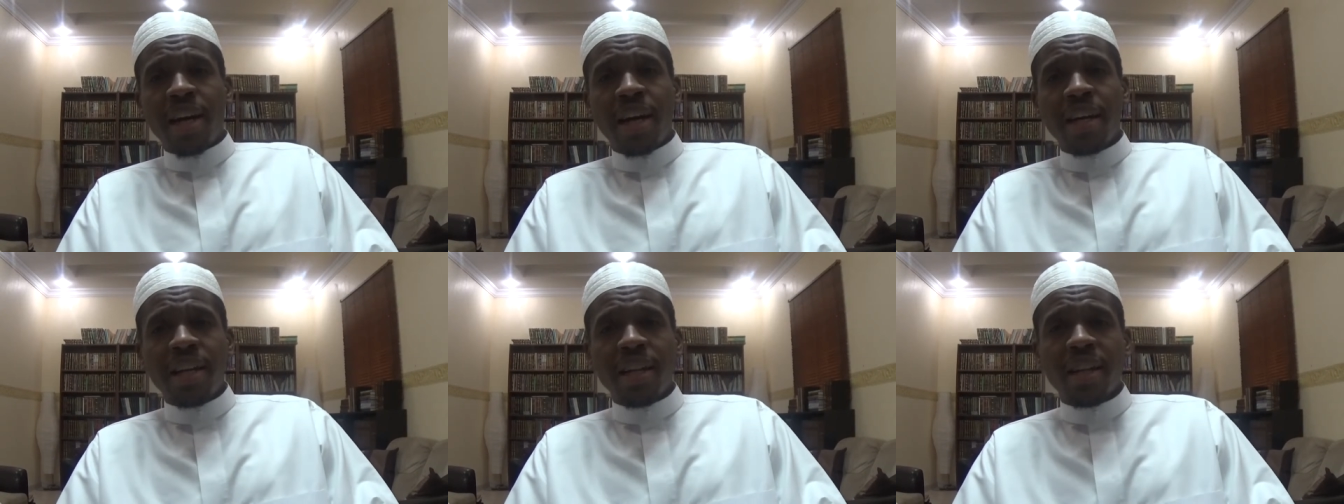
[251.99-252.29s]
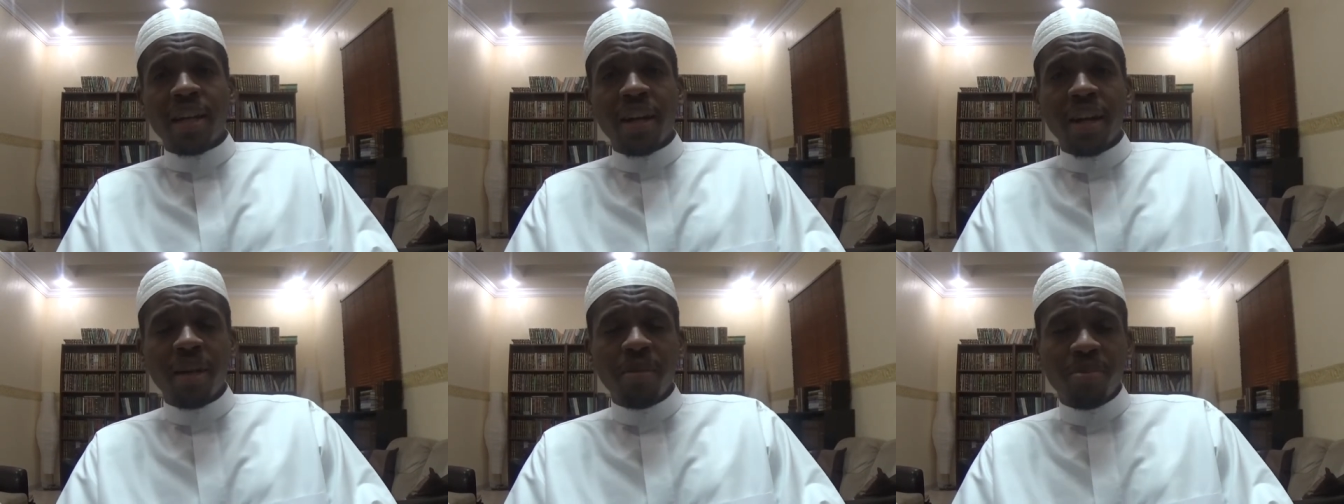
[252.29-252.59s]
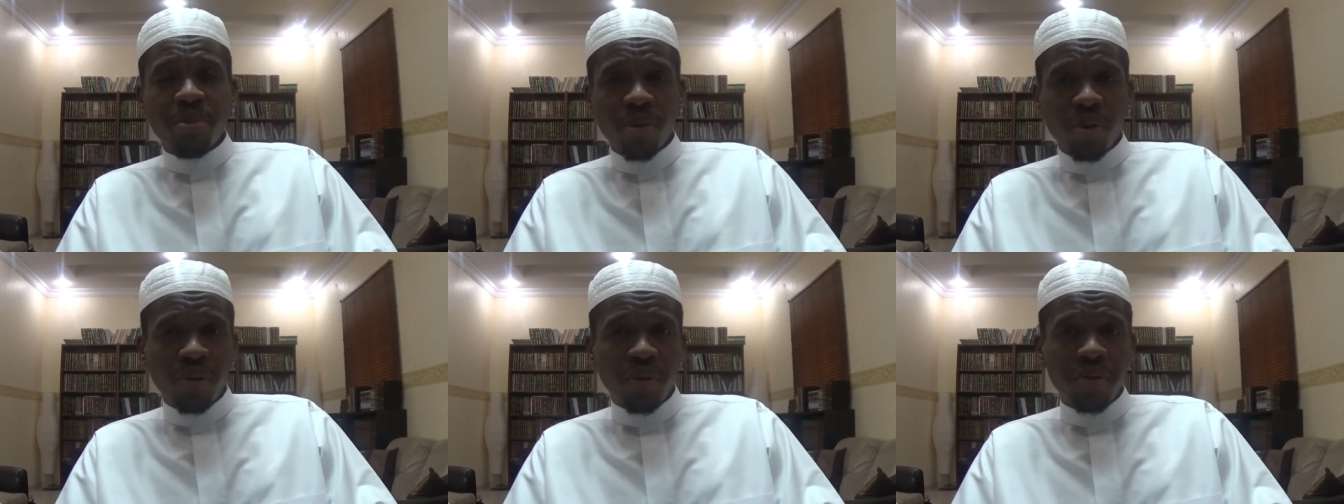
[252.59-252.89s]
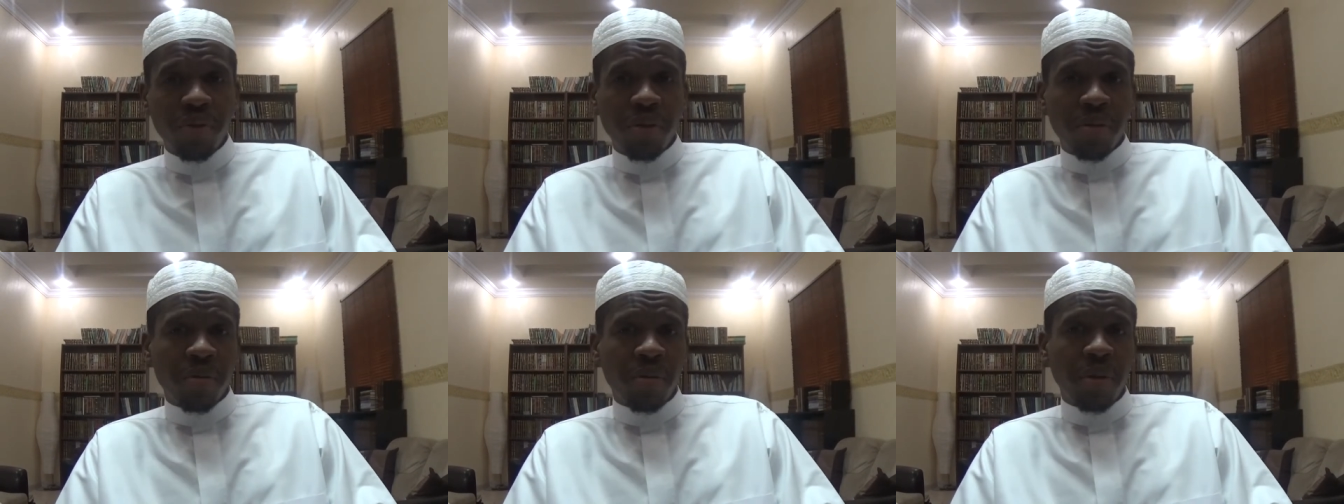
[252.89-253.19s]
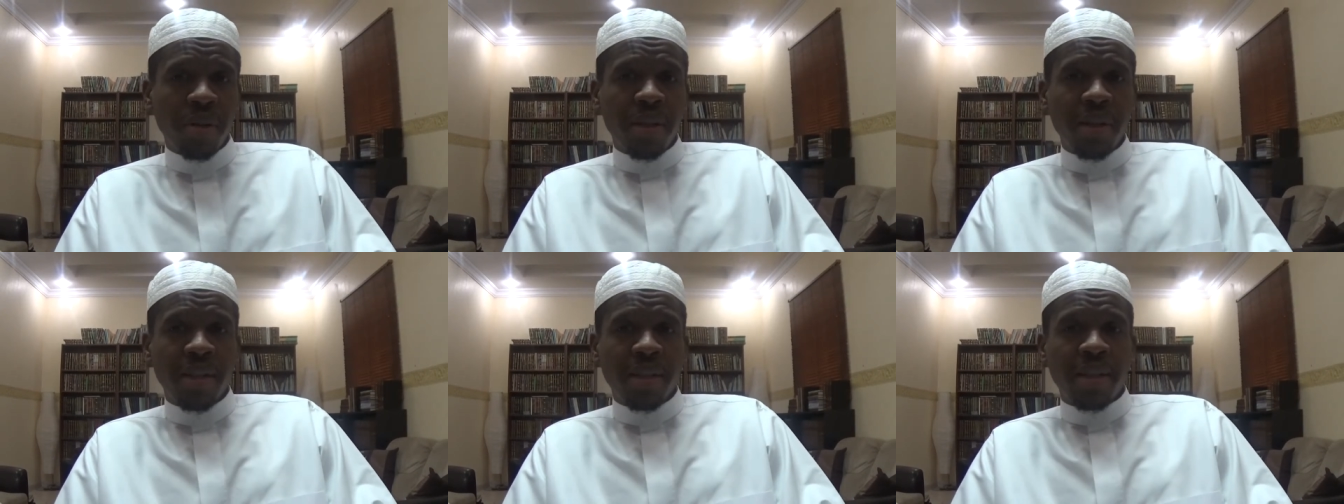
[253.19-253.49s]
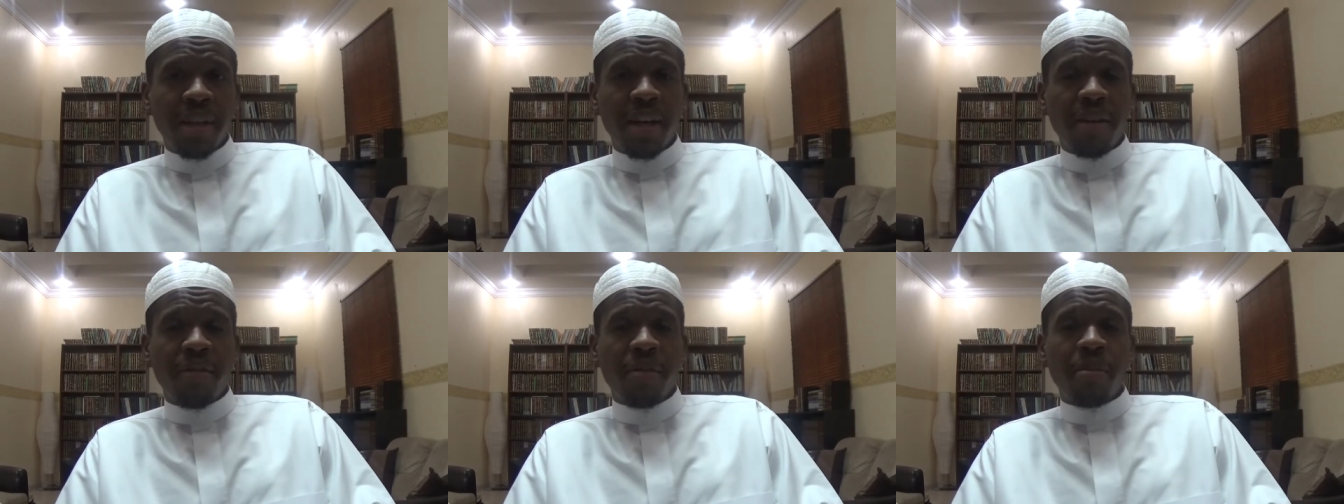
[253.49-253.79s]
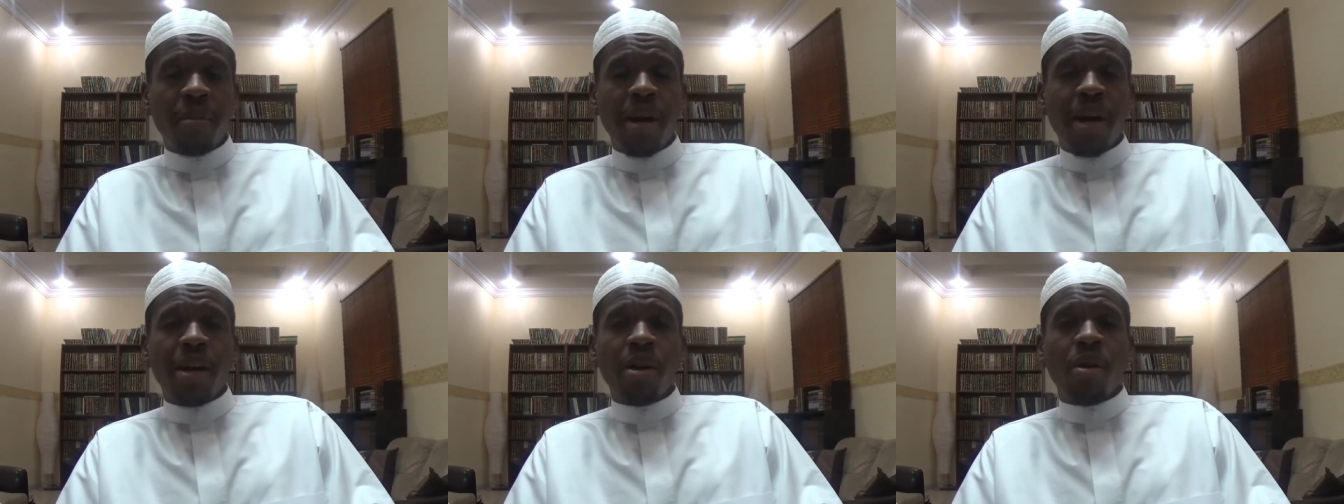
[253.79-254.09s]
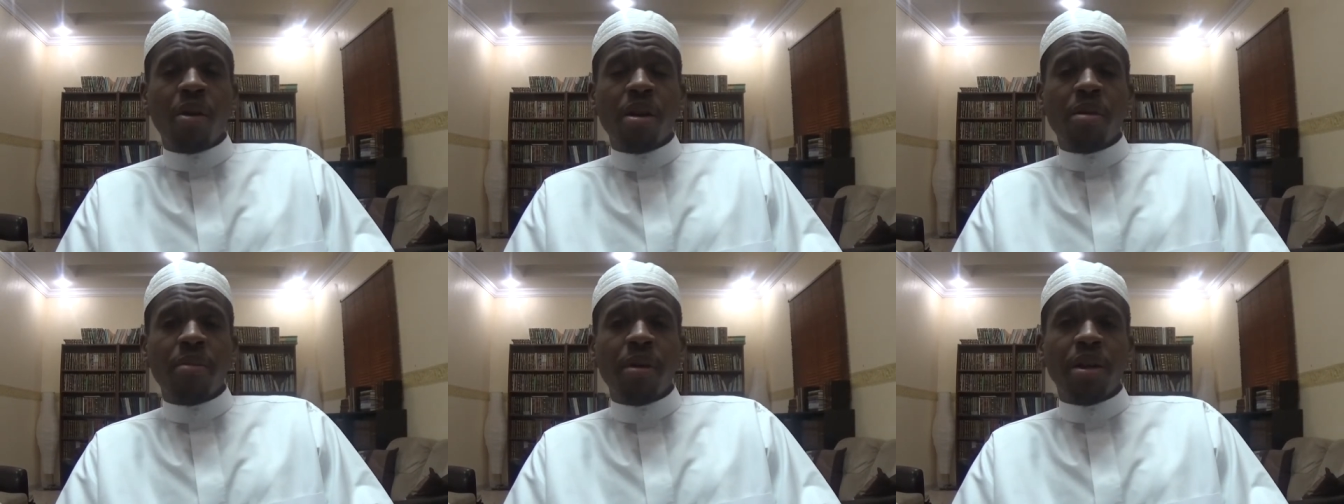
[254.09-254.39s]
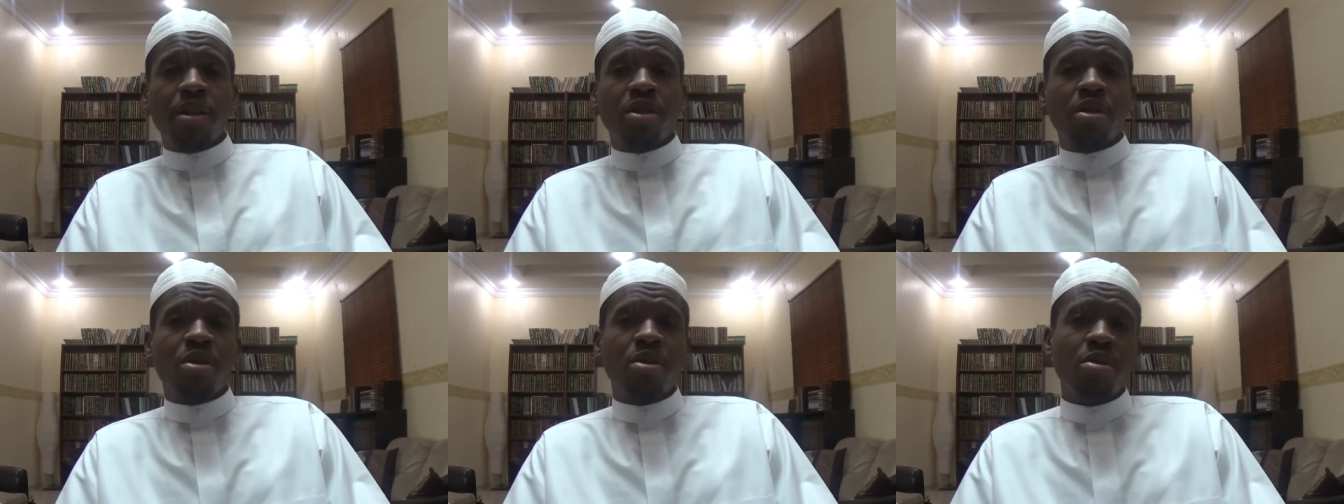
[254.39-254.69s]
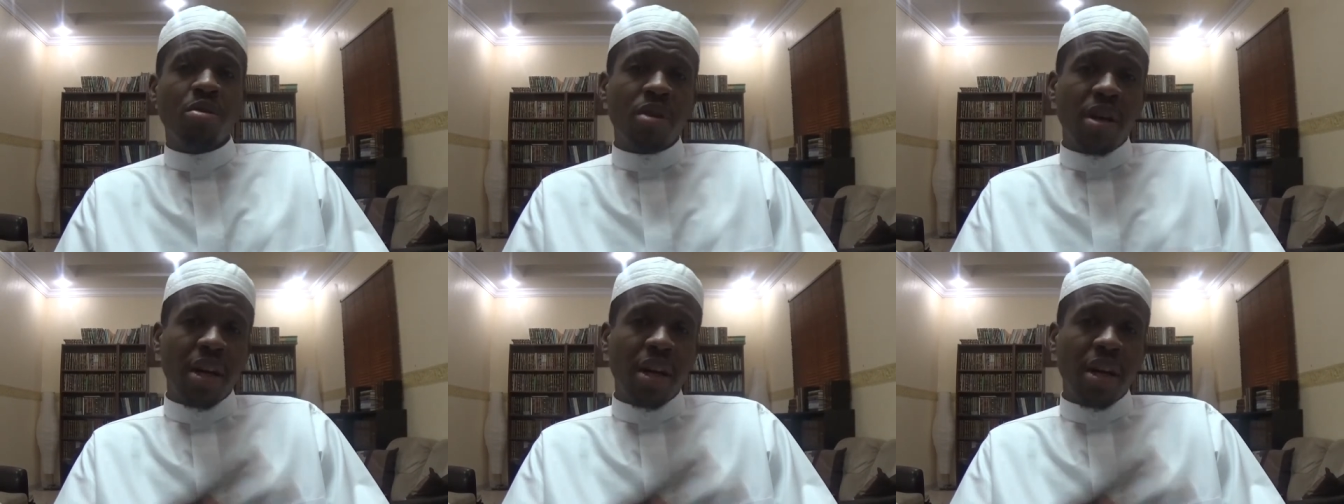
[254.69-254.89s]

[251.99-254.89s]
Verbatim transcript: hadith clearly proves, that if a man only makes two